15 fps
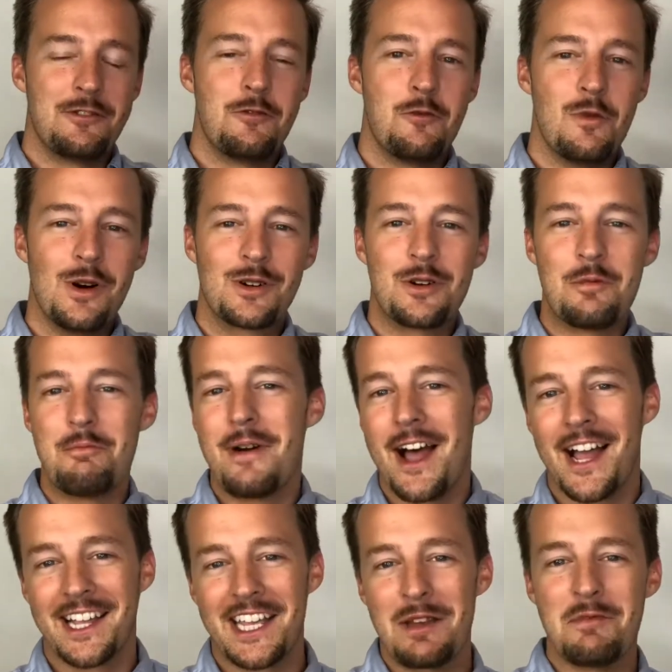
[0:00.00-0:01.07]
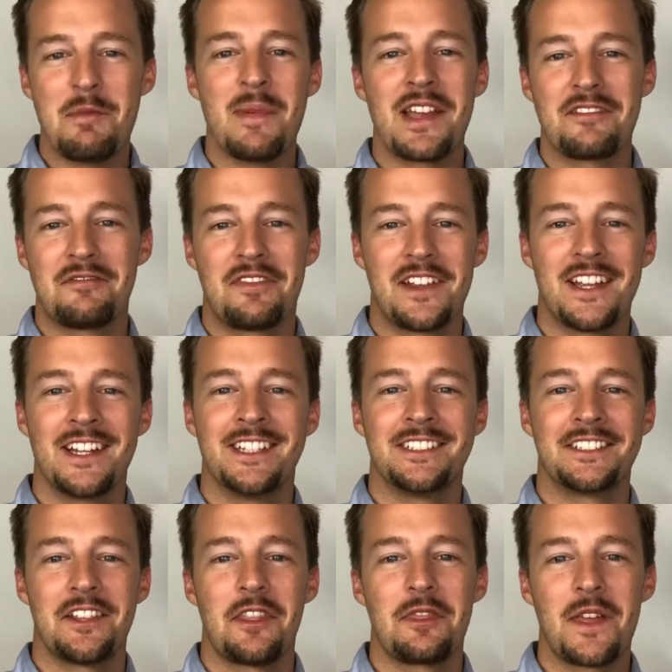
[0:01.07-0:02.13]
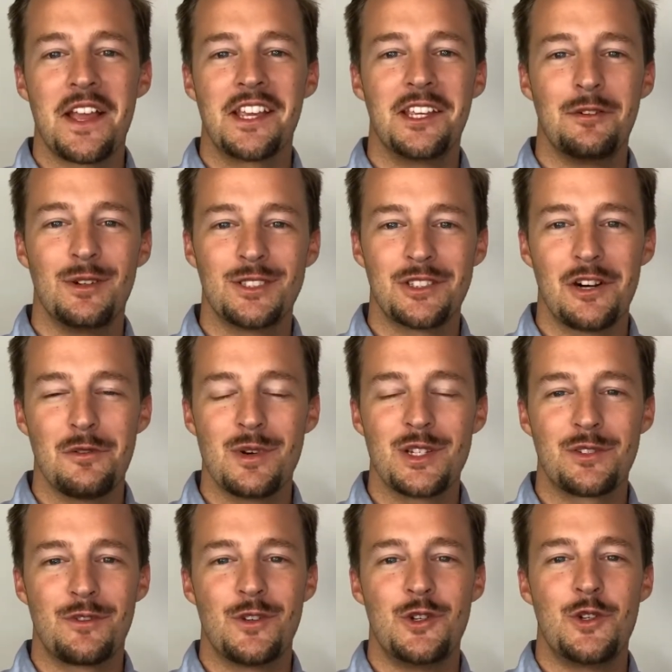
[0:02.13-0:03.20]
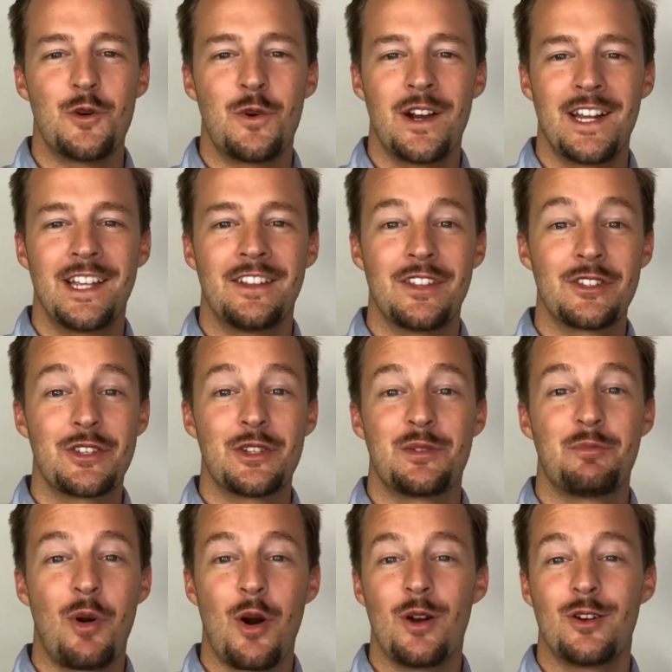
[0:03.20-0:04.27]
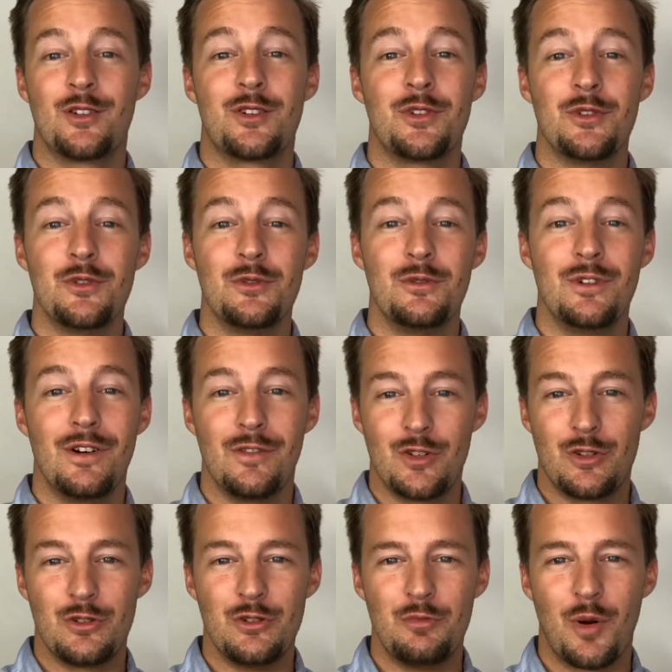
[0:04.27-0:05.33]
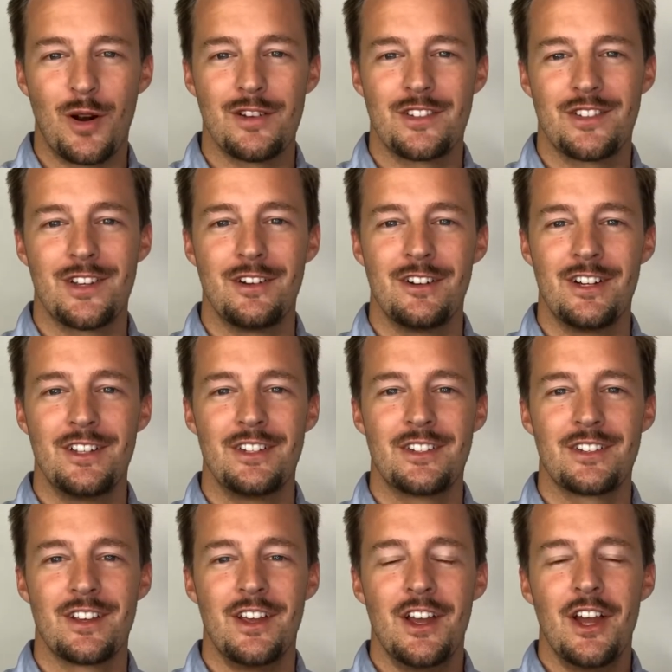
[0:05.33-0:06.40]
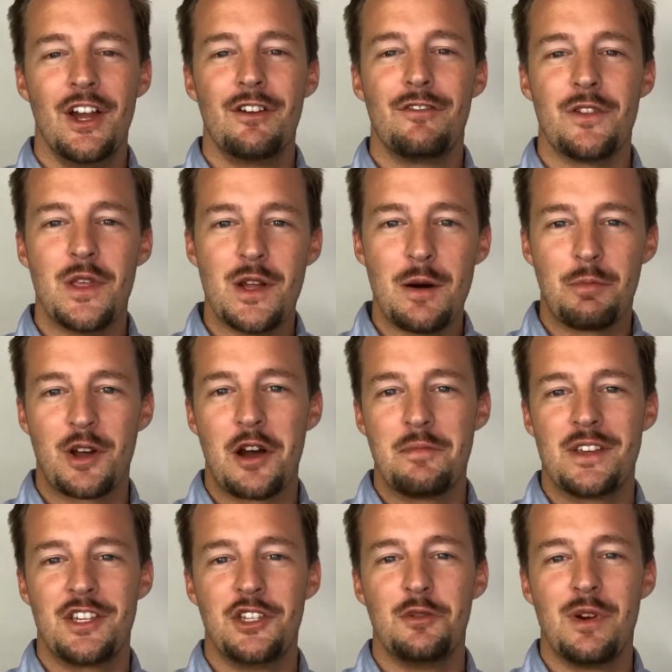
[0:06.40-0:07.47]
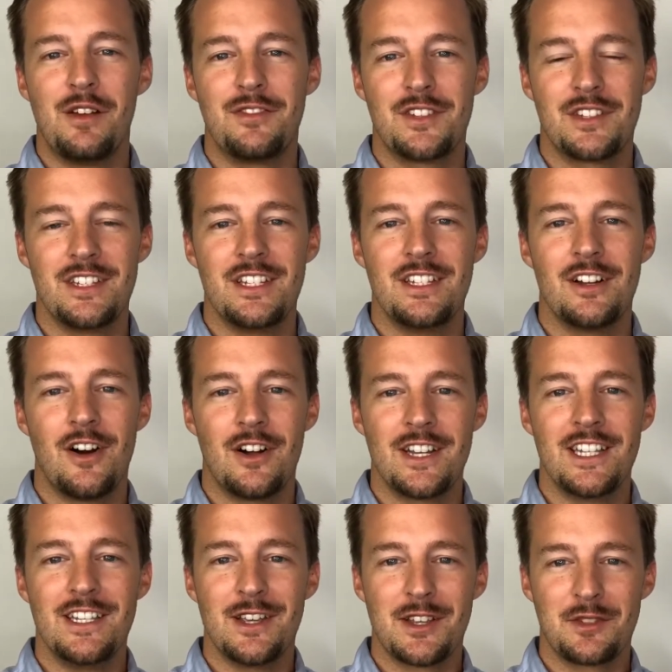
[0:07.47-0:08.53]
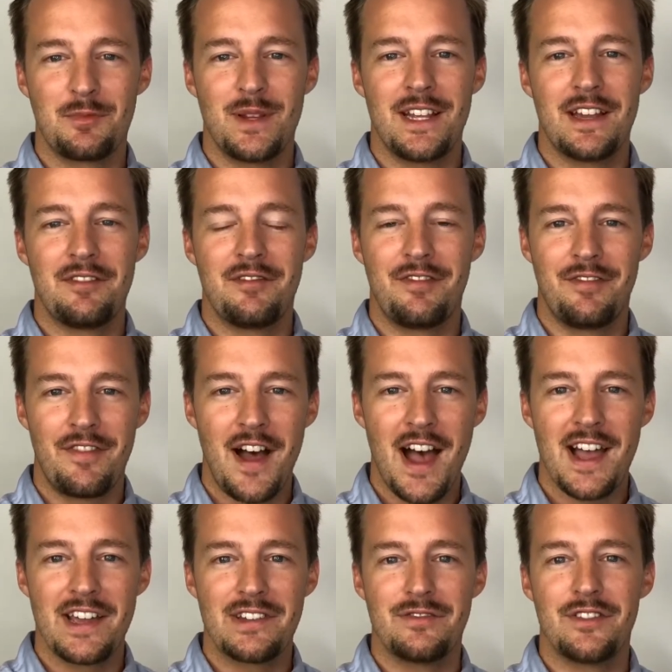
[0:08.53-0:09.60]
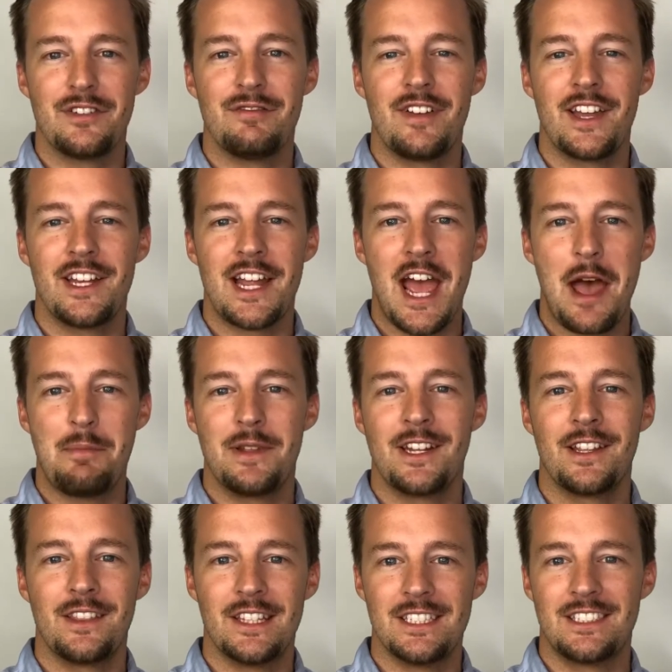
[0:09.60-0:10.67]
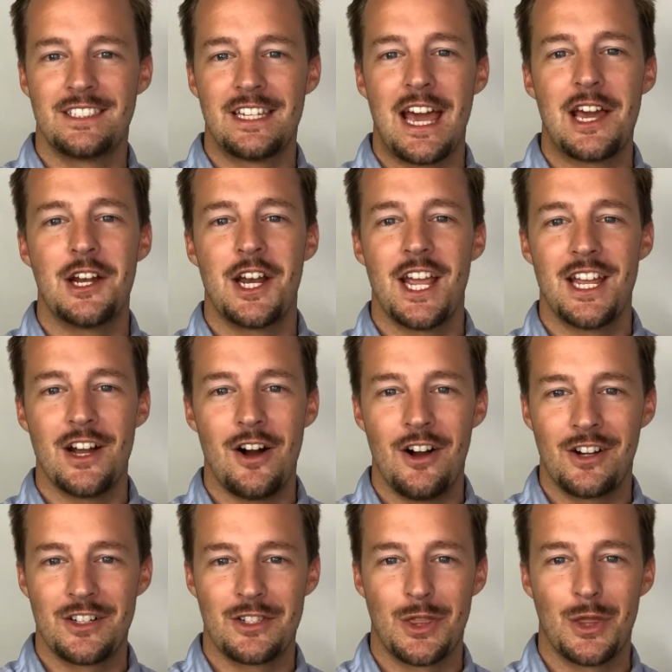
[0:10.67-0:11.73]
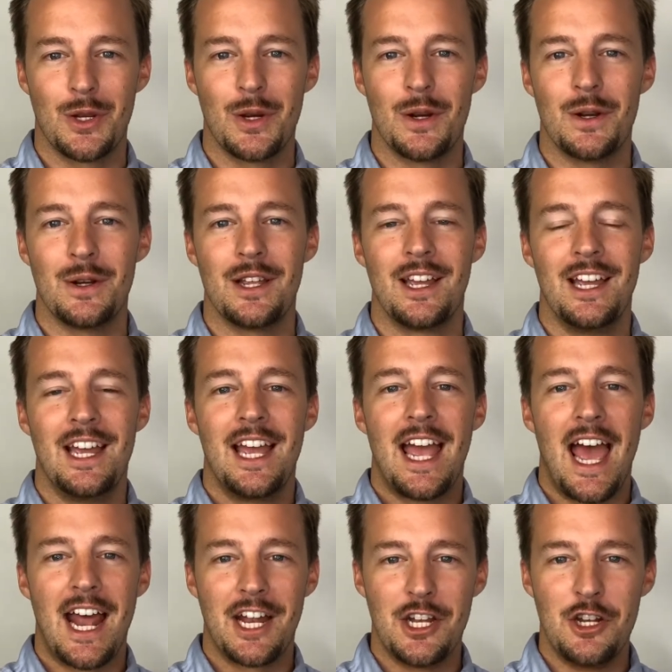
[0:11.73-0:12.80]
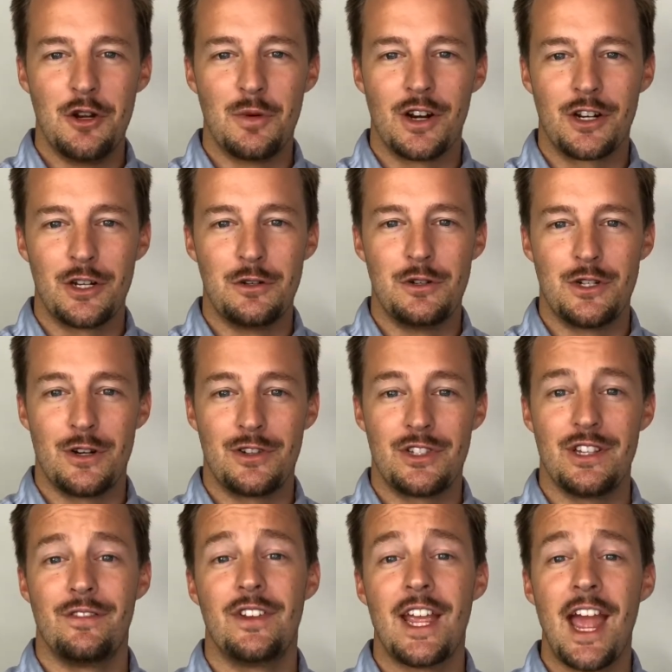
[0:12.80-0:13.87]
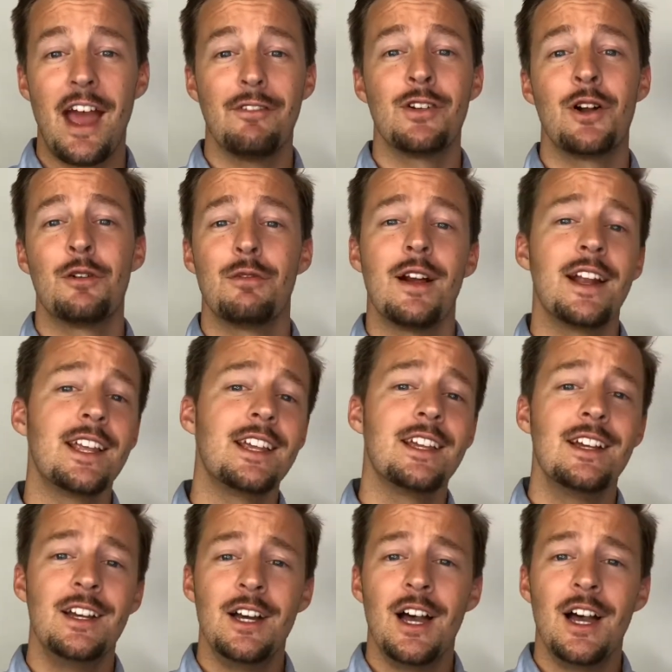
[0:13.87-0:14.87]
Welcome back, MMA fans. Thank you as always for joining. This is part 2 of a 2-part series for the upcoming UFC on ESPN 5 event happening this Saturday, August 3rd out of Newark, New Jersey. If you haven't already,